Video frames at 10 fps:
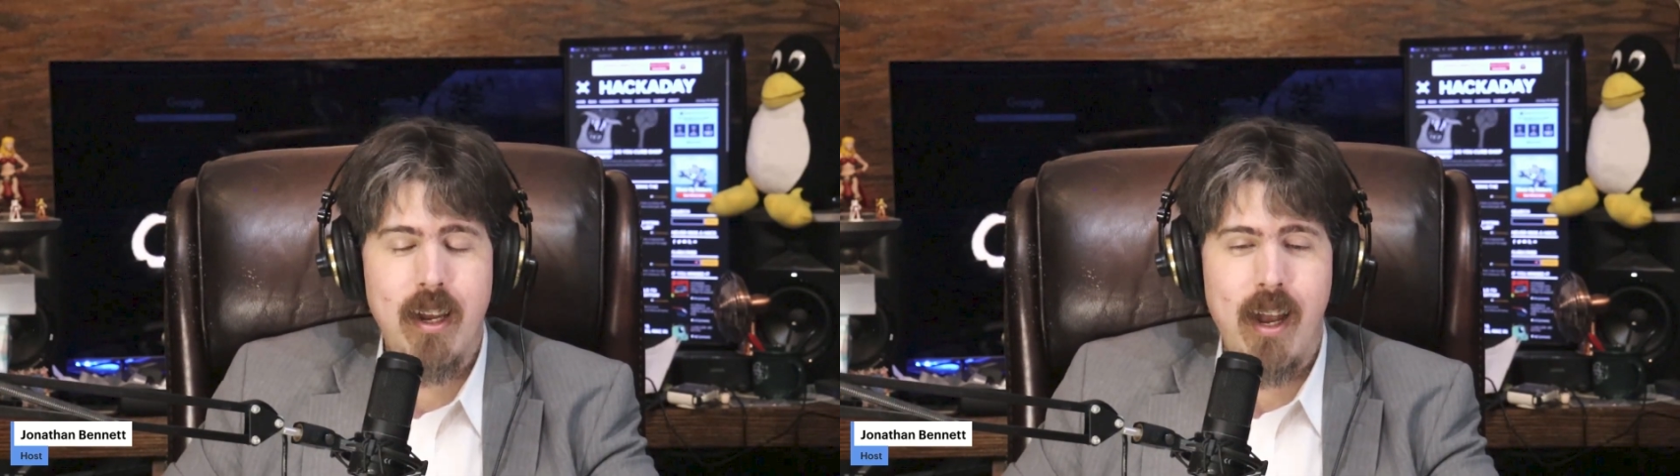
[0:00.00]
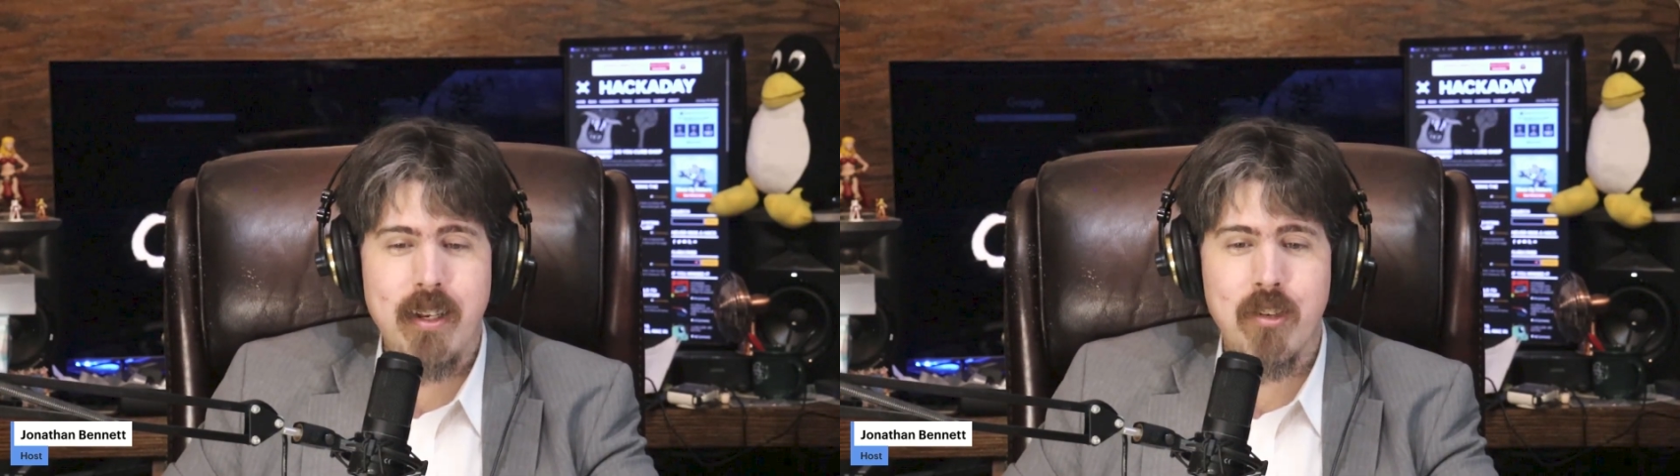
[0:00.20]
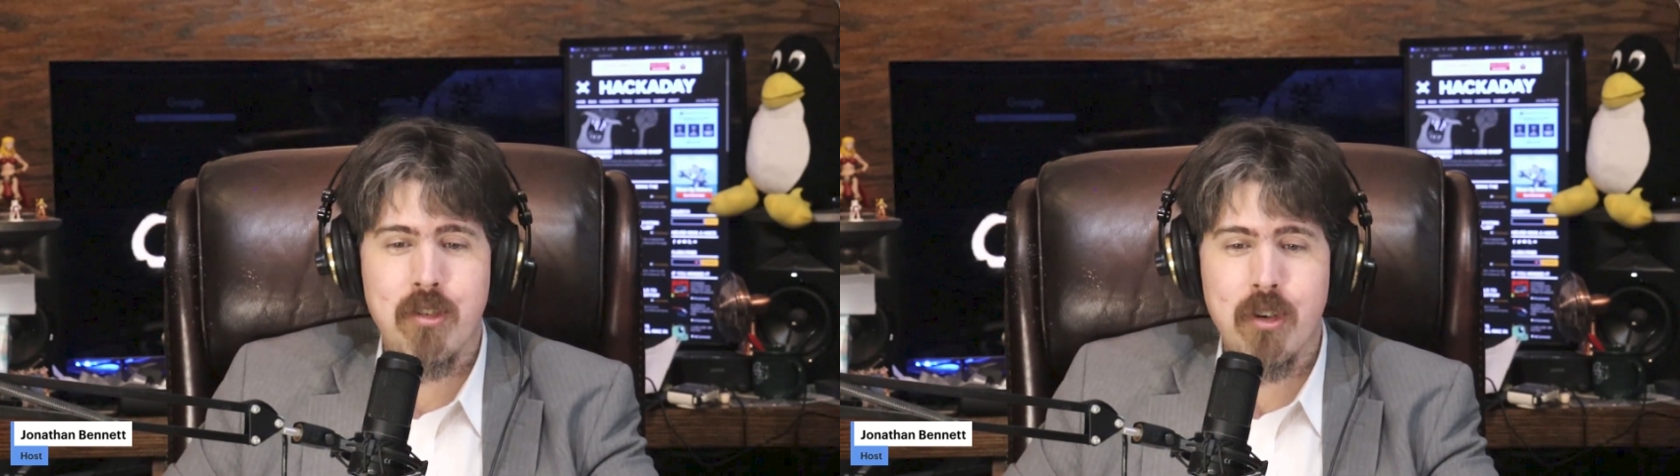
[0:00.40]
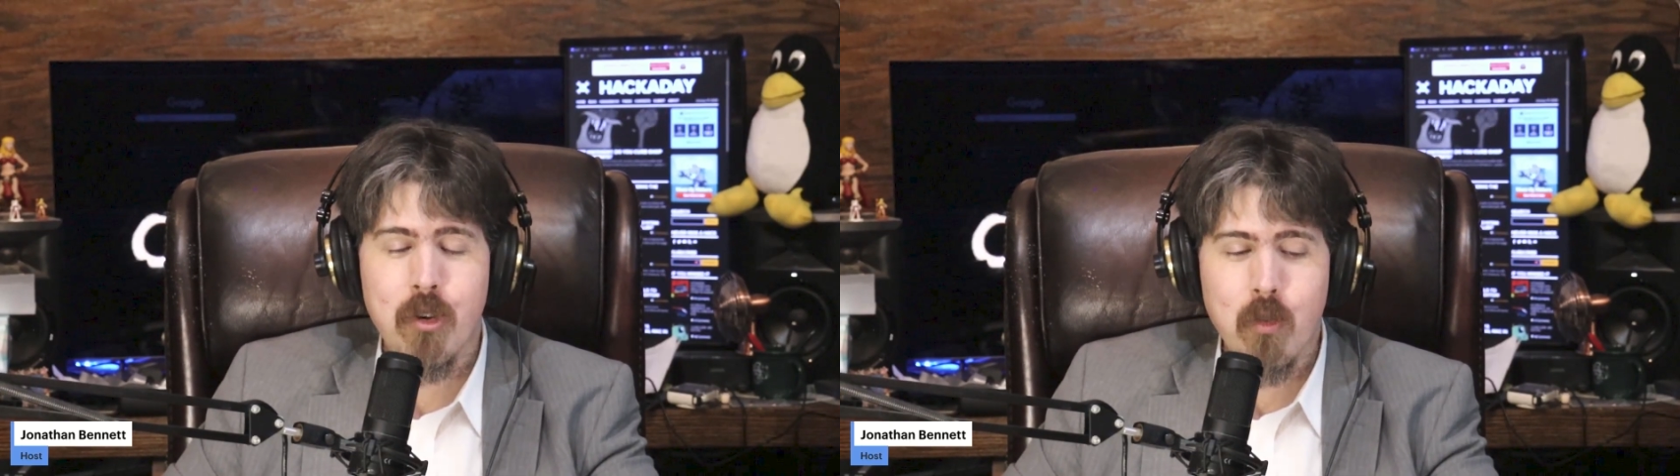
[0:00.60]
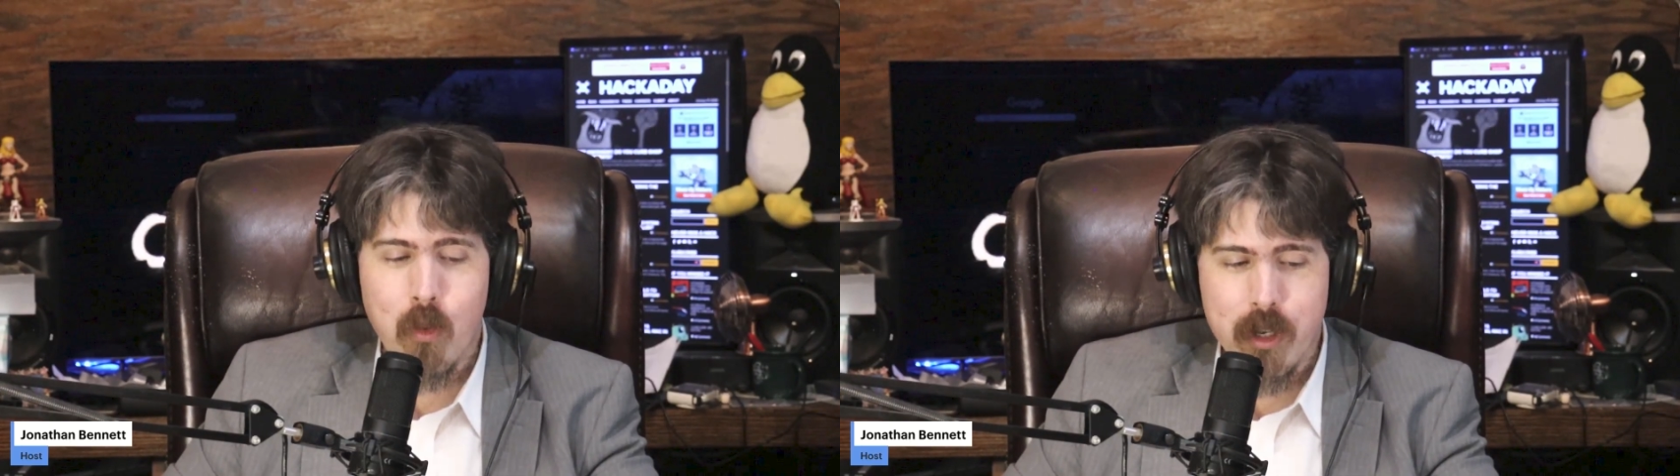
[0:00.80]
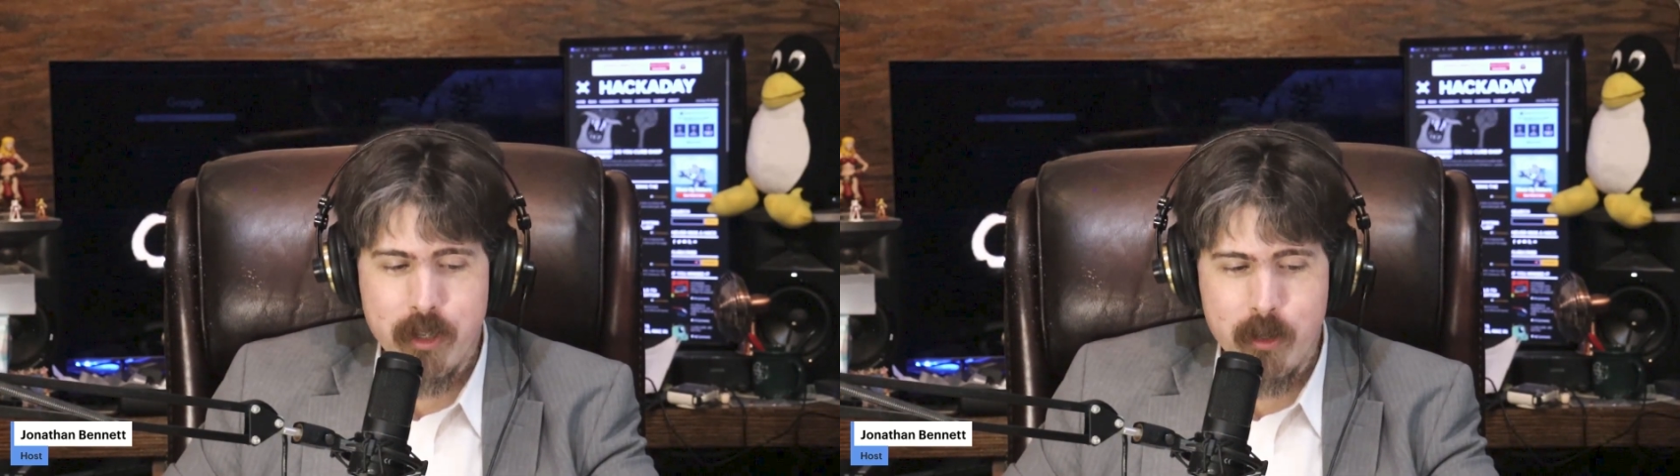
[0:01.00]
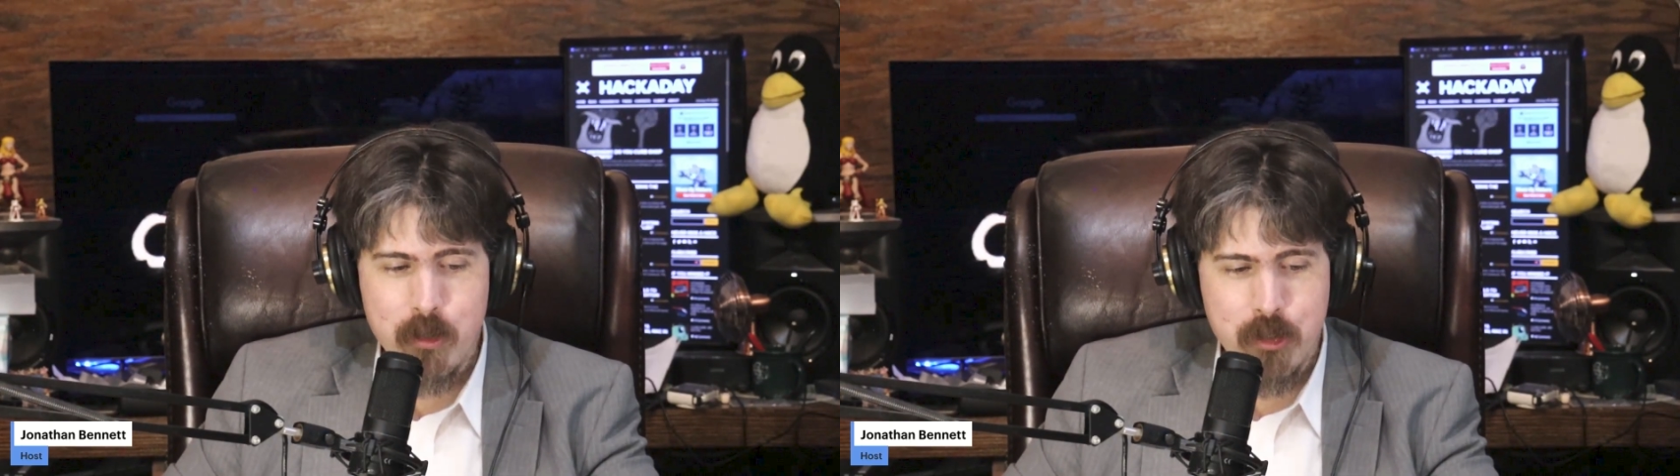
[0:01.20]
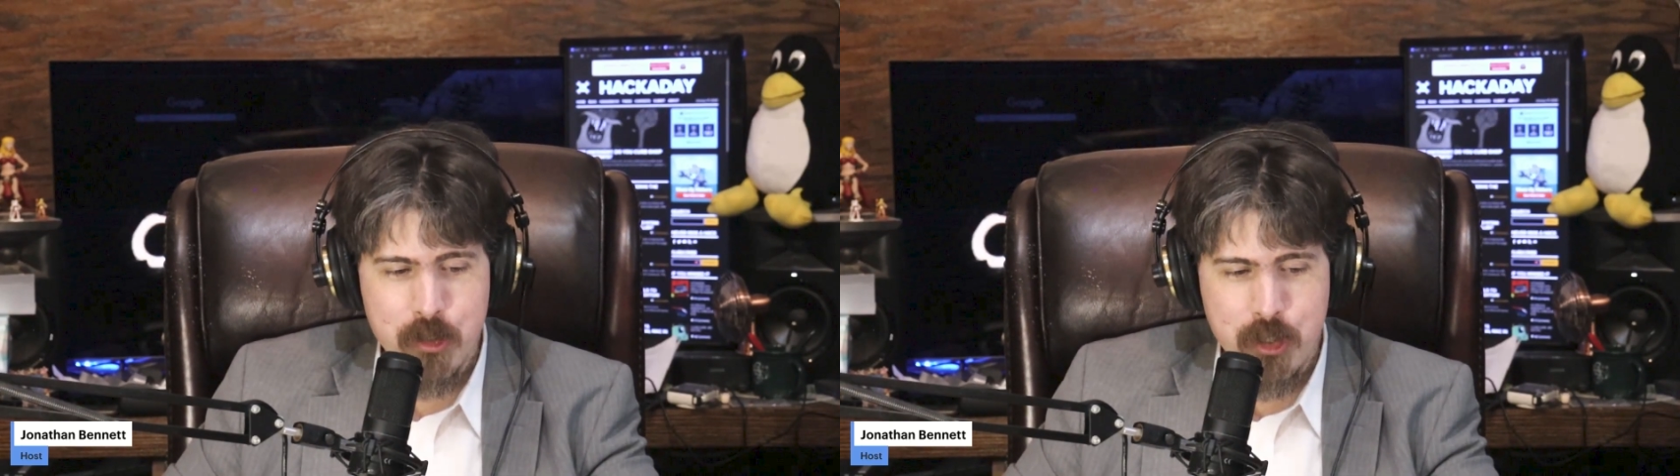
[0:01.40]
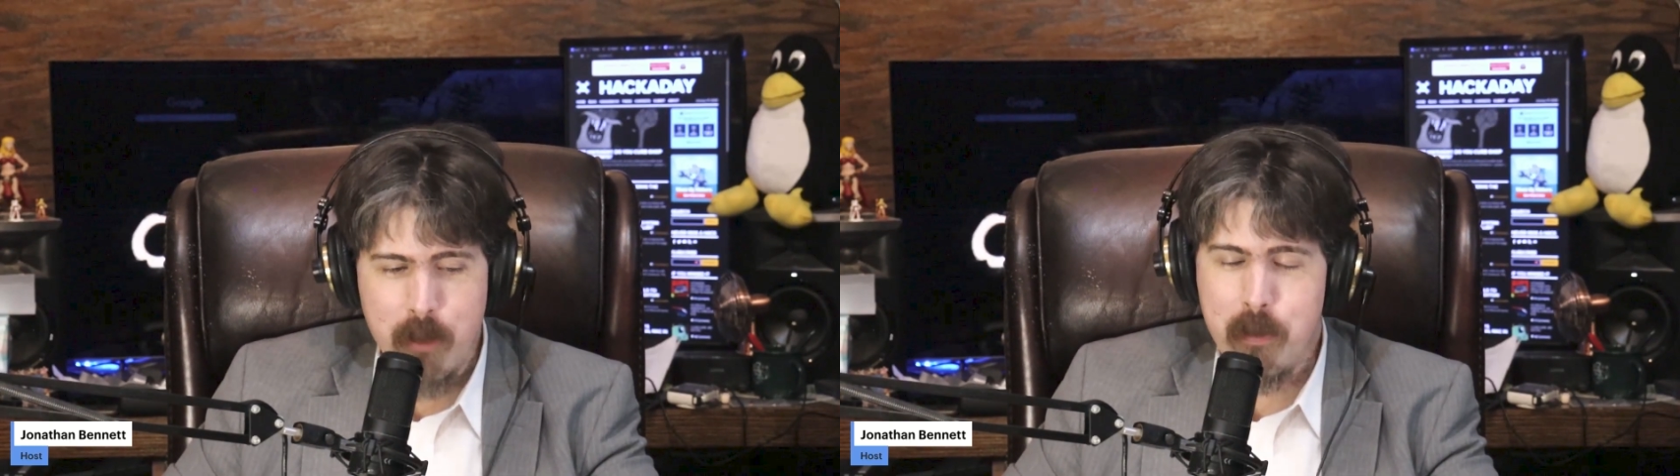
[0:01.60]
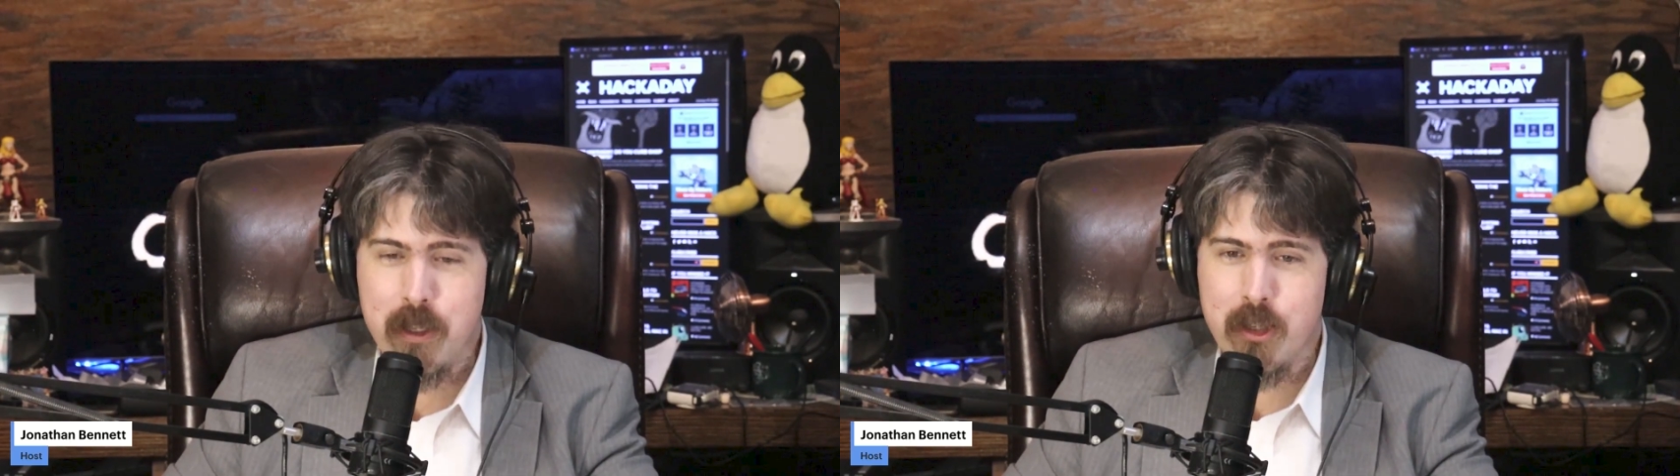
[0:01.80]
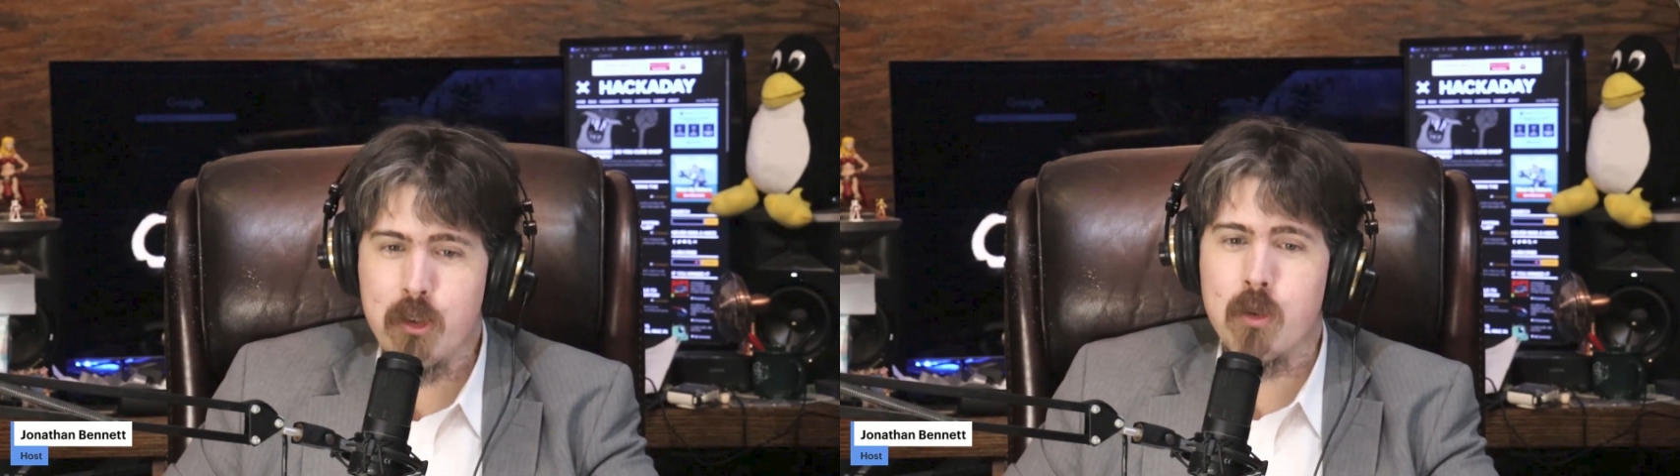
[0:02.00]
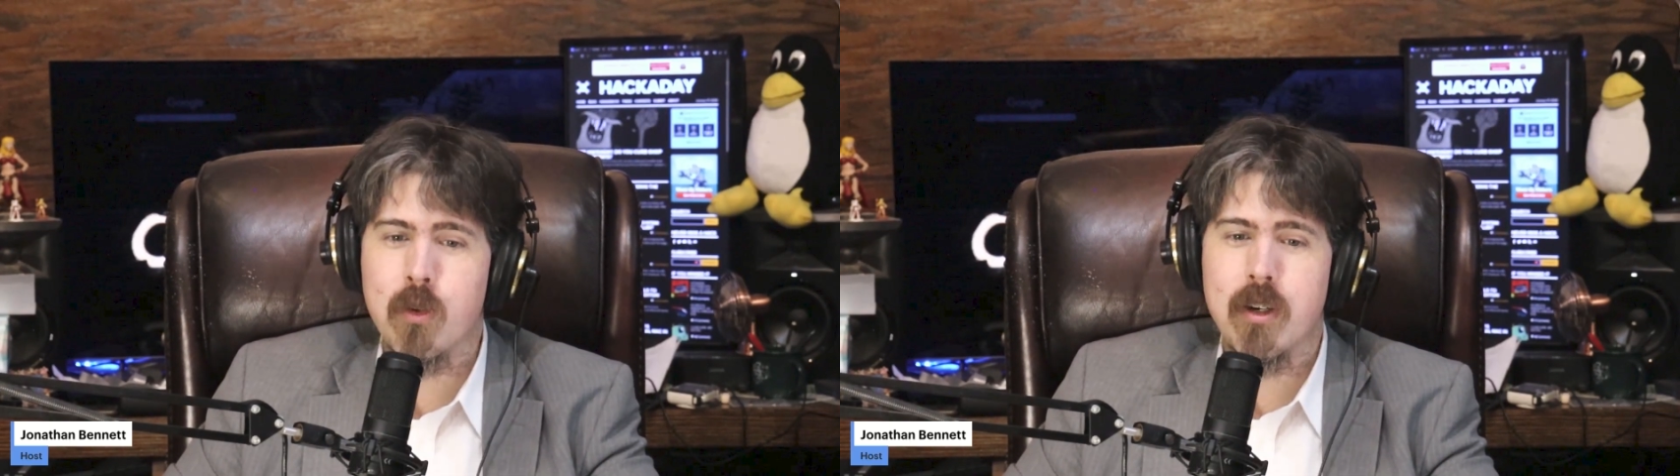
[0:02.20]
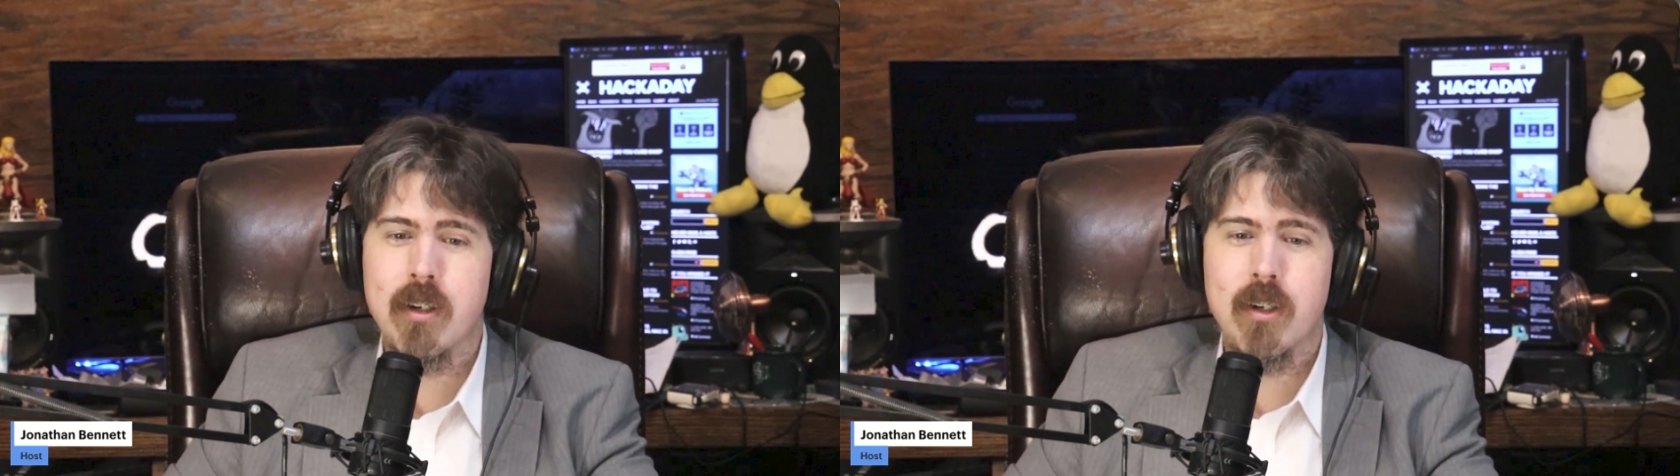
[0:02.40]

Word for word: and you don't want to use your GPU.